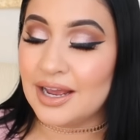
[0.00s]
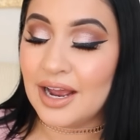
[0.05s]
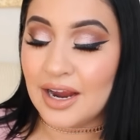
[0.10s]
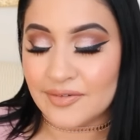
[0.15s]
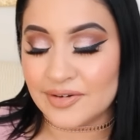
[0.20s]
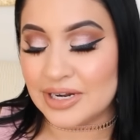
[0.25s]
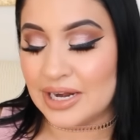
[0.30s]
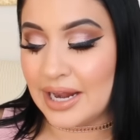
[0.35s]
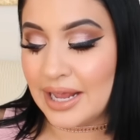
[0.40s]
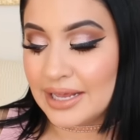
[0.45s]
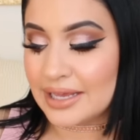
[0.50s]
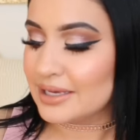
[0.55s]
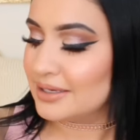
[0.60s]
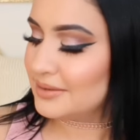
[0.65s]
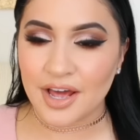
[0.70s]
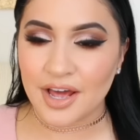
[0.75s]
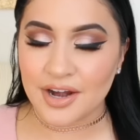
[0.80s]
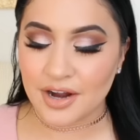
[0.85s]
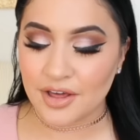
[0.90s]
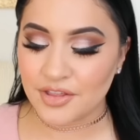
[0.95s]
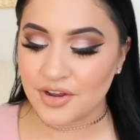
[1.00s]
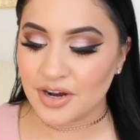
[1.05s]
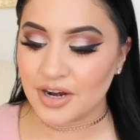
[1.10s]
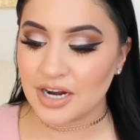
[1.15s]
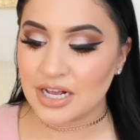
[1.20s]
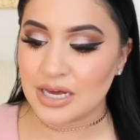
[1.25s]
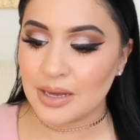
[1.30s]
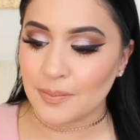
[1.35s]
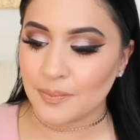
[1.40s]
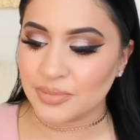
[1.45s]
I really like
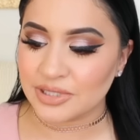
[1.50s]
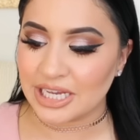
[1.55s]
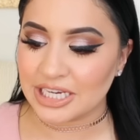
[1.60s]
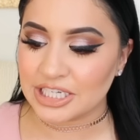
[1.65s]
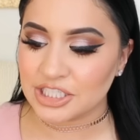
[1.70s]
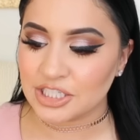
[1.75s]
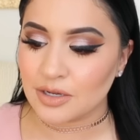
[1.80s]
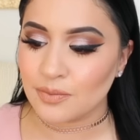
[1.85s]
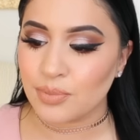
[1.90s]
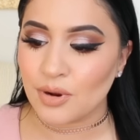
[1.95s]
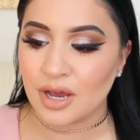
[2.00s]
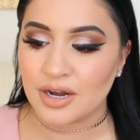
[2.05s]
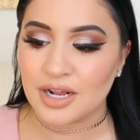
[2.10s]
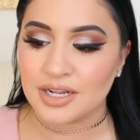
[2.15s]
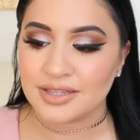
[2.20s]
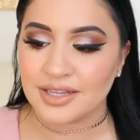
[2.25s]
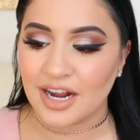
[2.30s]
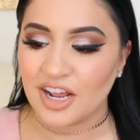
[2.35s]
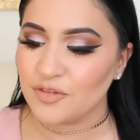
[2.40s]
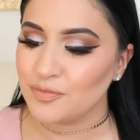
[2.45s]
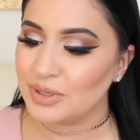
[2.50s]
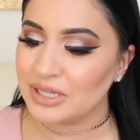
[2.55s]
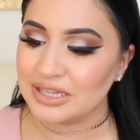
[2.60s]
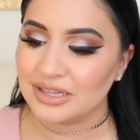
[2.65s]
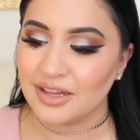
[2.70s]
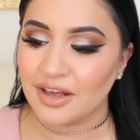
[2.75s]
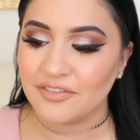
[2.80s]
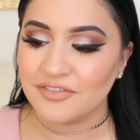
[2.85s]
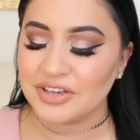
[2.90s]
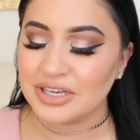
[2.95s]
Another complexion product that I've
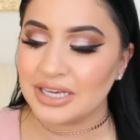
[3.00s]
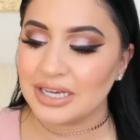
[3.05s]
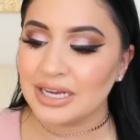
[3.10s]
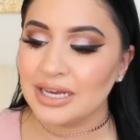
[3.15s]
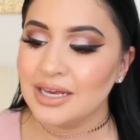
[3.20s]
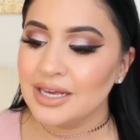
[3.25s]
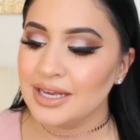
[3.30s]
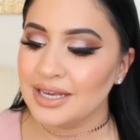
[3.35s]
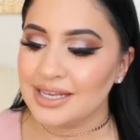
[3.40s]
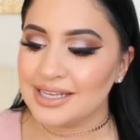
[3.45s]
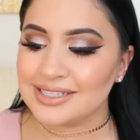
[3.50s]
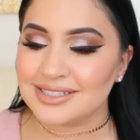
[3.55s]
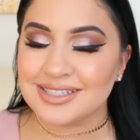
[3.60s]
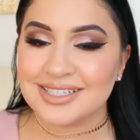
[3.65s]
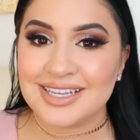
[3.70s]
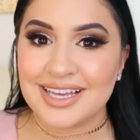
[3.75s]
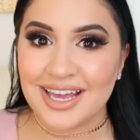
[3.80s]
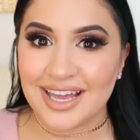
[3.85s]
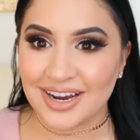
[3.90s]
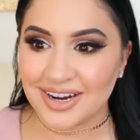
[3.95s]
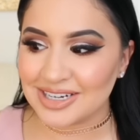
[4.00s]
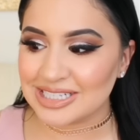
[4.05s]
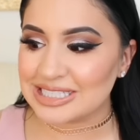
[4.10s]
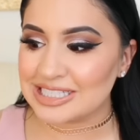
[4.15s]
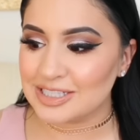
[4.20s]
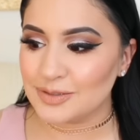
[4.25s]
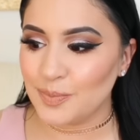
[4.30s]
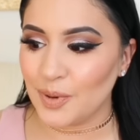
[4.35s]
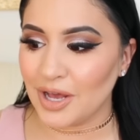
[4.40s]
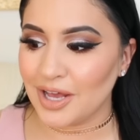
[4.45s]
been loving is the
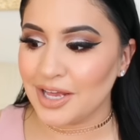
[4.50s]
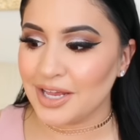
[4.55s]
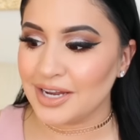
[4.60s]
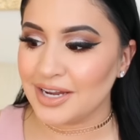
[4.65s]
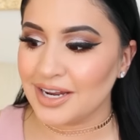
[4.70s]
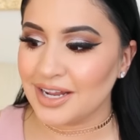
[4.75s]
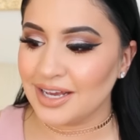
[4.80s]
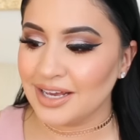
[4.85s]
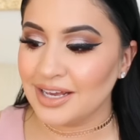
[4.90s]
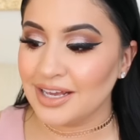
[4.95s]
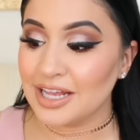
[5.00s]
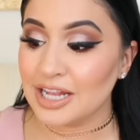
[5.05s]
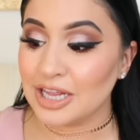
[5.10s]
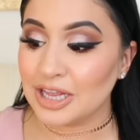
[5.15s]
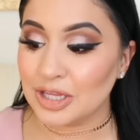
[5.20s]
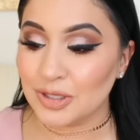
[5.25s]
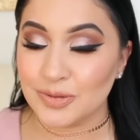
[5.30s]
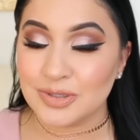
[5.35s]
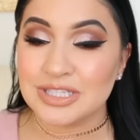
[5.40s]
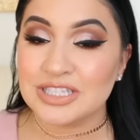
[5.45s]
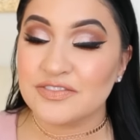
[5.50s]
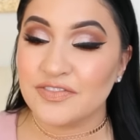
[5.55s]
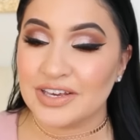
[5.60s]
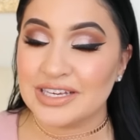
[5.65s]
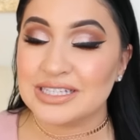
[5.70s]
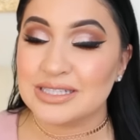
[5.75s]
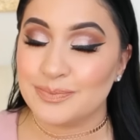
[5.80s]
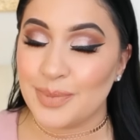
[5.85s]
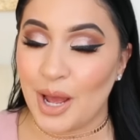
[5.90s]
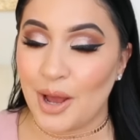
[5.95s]
Airspun loose
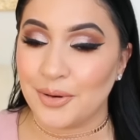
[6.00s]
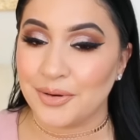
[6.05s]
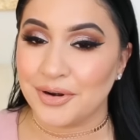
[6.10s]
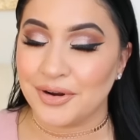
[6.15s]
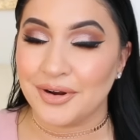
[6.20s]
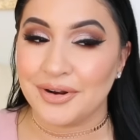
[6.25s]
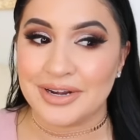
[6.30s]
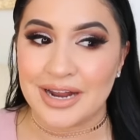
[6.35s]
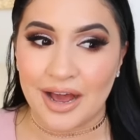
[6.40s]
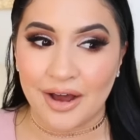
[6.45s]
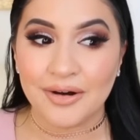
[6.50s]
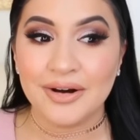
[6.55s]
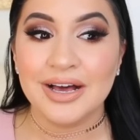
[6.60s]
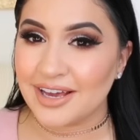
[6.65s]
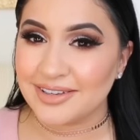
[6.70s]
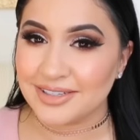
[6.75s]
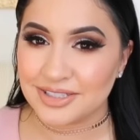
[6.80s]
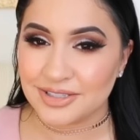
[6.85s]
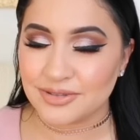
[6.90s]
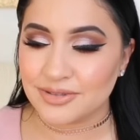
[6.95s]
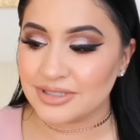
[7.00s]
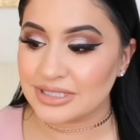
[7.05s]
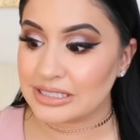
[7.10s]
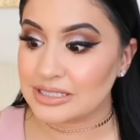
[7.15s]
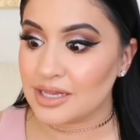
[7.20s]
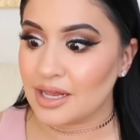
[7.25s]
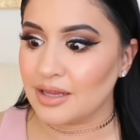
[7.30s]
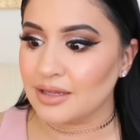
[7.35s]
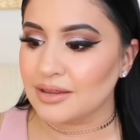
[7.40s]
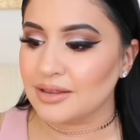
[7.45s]
face powder. Now, I used to use
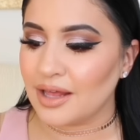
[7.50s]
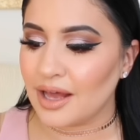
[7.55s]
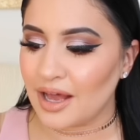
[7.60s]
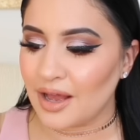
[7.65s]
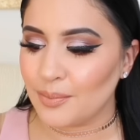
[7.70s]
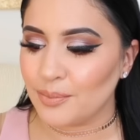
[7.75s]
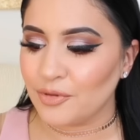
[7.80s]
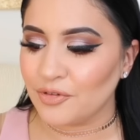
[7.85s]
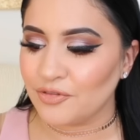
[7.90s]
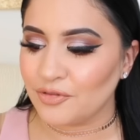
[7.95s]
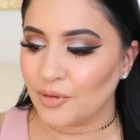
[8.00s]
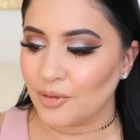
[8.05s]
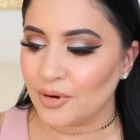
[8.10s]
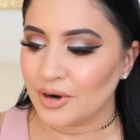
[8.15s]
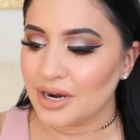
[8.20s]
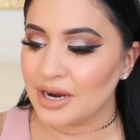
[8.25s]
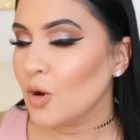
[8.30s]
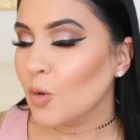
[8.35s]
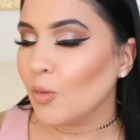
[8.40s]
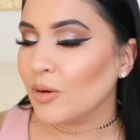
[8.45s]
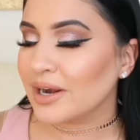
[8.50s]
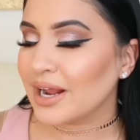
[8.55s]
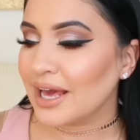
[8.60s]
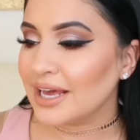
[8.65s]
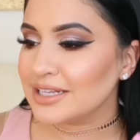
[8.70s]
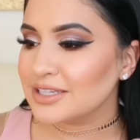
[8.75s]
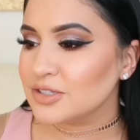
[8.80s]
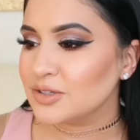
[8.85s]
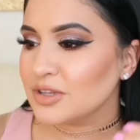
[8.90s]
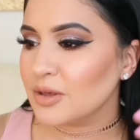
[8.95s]
this a lot before. When
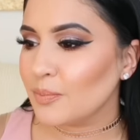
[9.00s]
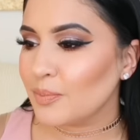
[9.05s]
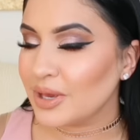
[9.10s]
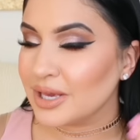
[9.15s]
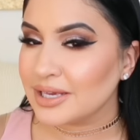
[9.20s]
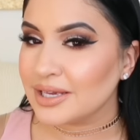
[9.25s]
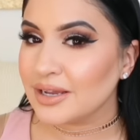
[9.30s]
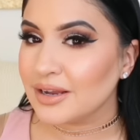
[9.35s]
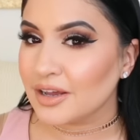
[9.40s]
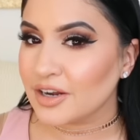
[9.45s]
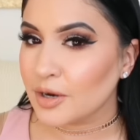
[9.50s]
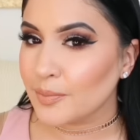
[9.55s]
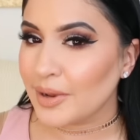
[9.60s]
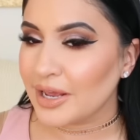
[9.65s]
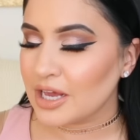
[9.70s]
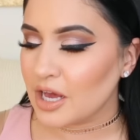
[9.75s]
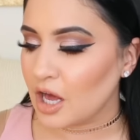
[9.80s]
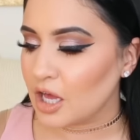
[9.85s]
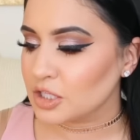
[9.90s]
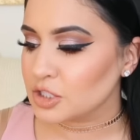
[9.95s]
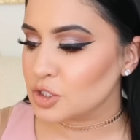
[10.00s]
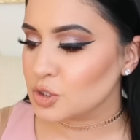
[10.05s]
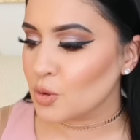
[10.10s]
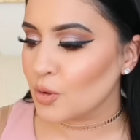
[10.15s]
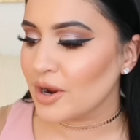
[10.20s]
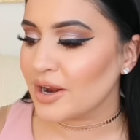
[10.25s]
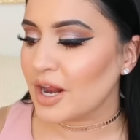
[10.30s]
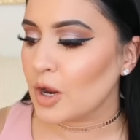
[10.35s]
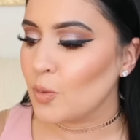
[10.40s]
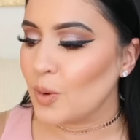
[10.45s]
I do the baking under my
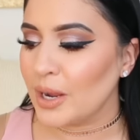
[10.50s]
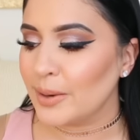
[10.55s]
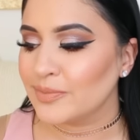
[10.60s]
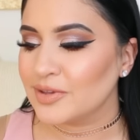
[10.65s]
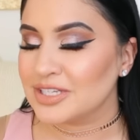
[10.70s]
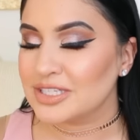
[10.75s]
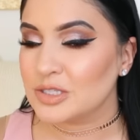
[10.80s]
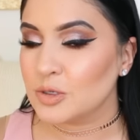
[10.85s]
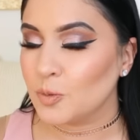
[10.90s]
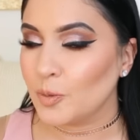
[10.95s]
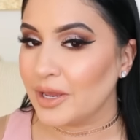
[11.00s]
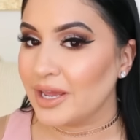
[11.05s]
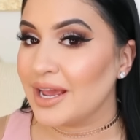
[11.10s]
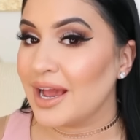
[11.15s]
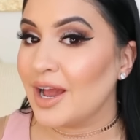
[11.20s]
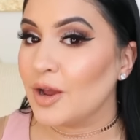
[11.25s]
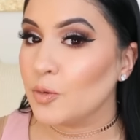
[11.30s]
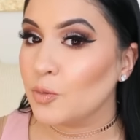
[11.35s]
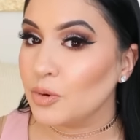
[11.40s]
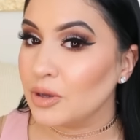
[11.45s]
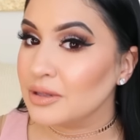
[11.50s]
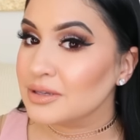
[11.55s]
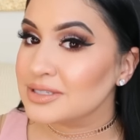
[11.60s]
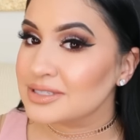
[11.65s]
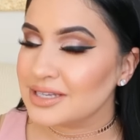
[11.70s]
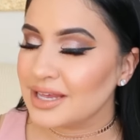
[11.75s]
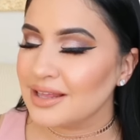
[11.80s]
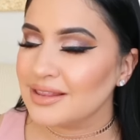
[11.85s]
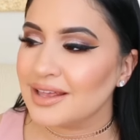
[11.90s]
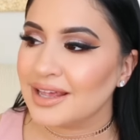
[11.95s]
contour and I wipe this away, I will
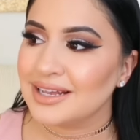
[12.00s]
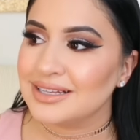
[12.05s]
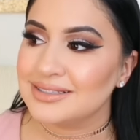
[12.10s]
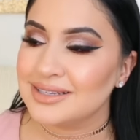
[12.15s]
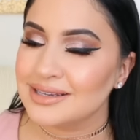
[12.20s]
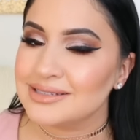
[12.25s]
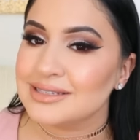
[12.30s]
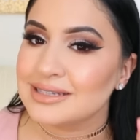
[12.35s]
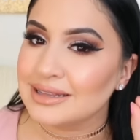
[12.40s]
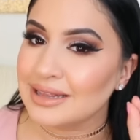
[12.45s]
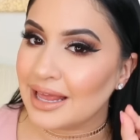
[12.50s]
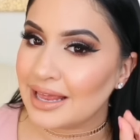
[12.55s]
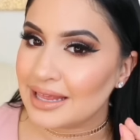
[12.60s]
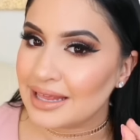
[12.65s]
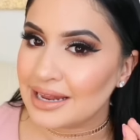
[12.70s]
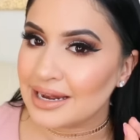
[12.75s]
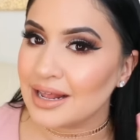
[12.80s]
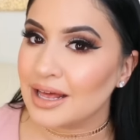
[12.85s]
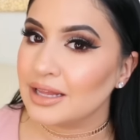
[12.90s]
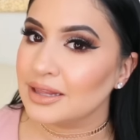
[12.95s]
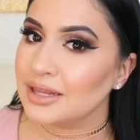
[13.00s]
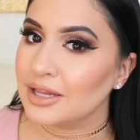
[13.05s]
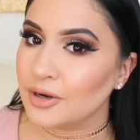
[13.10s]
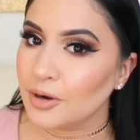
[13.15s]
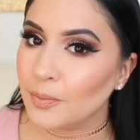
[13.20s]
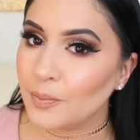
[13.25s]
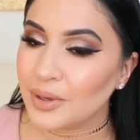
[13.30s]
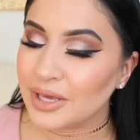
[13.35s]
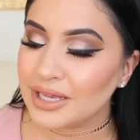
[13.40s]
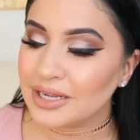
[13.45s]
say that it does lighten a
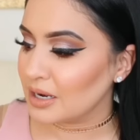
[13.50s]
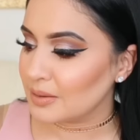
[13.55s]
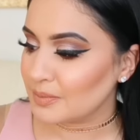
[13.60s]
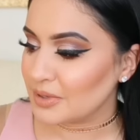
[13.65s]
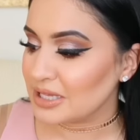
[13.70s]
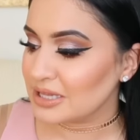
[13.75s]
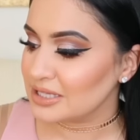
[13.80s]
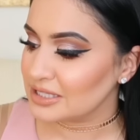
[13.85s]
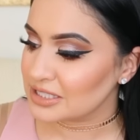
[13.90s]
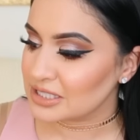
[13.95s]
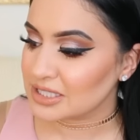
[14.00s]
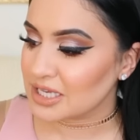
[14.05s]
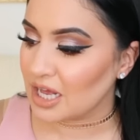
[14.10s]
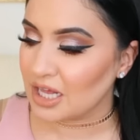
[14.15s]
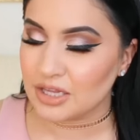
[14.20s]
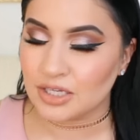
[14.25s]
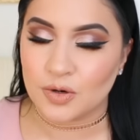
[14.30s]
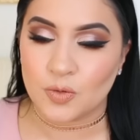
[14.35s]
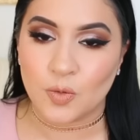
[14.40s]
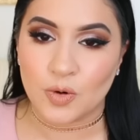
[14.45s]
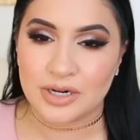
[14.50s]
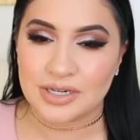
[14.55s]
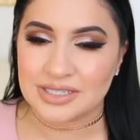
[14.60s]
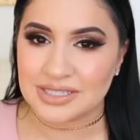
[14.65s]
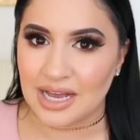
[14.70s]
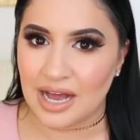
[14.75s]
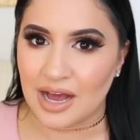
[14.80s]
little bit. For me, this color works